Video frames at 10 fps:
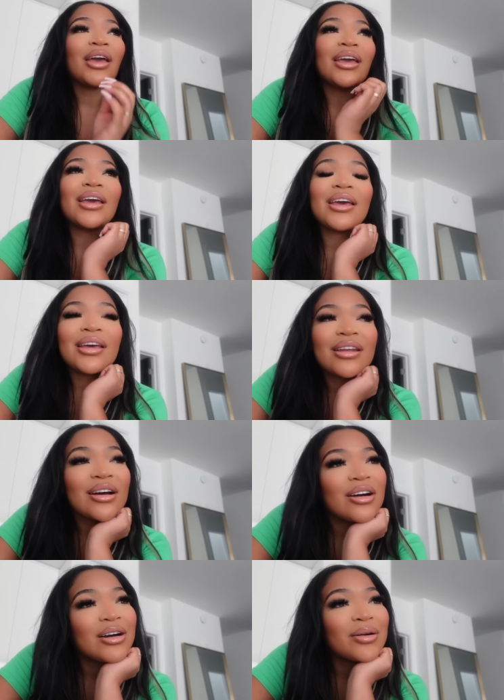and
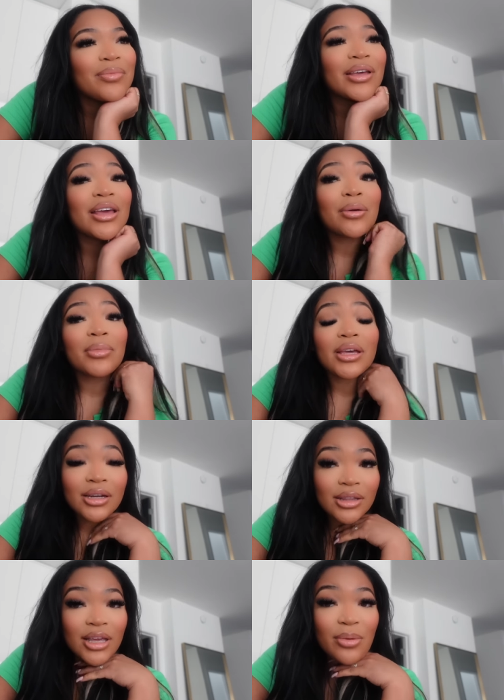um yeah me and
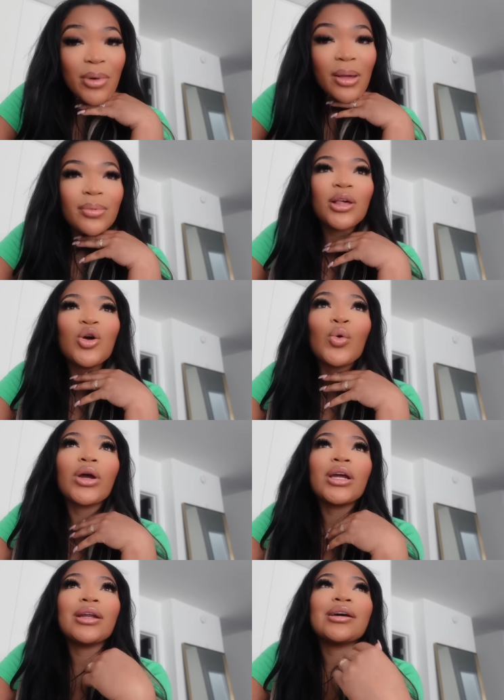aaliyah might be
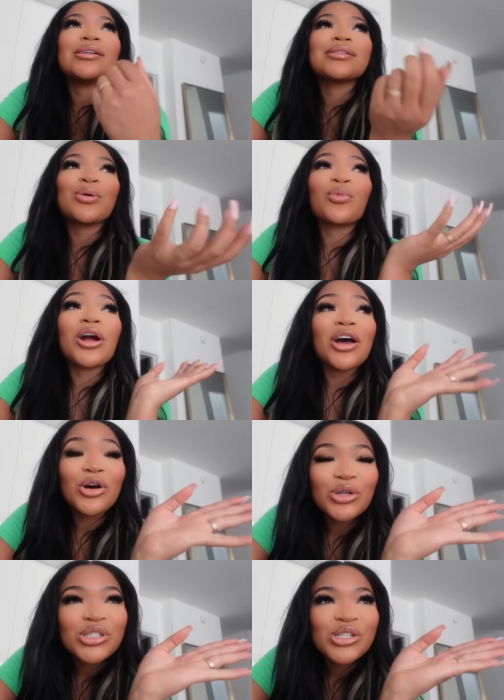going somewhere
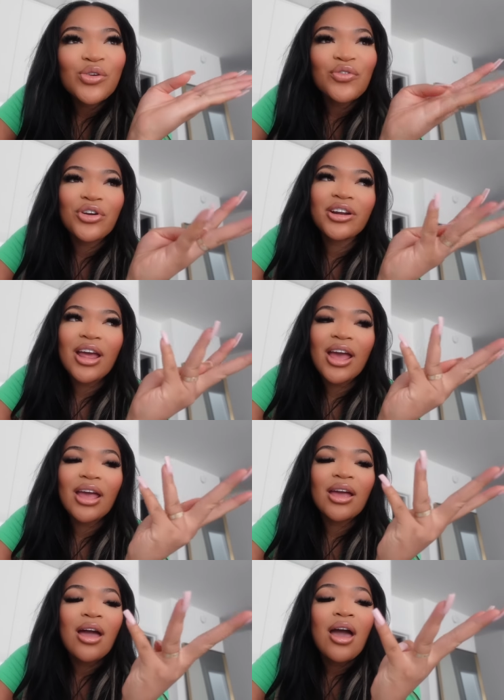else for a
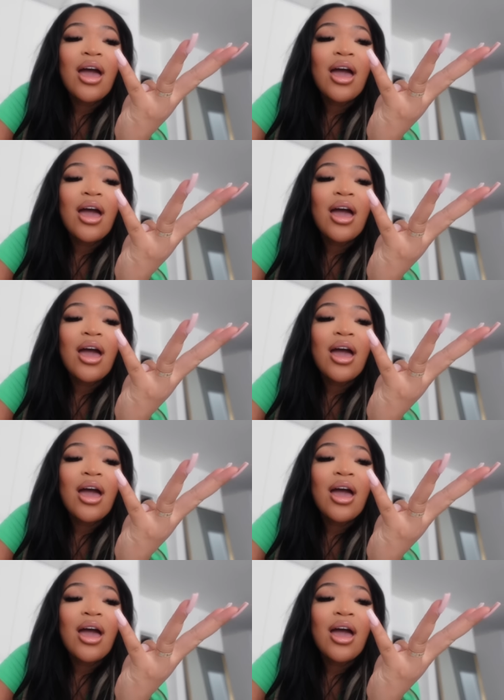day